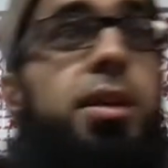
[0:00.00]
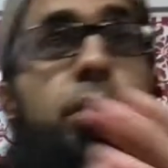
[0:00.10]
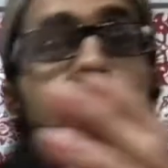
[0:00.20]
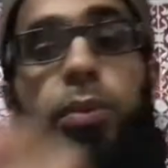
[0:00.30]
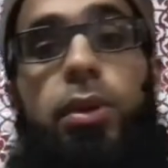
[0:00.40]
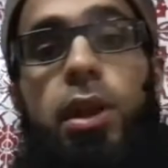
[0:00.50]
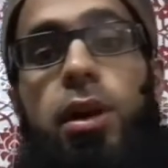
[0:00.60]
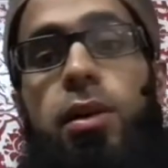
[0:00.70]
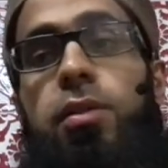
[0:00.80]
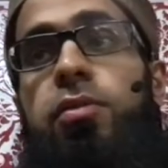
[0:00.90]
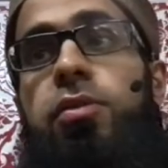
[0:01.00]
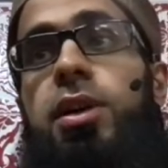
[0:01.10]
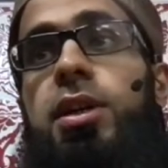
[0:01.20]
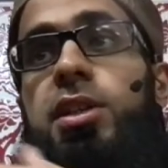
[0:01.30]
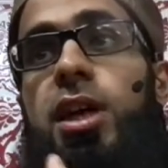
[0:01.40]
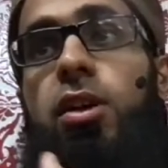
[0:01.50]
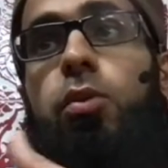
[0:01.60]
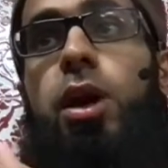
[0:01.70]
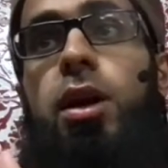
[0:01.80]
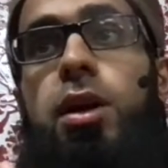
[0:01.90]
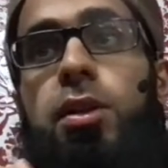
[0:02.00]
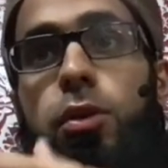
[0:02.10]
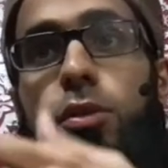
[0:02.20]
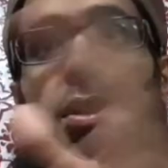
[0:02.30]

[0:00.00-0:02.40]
people of taqwa, those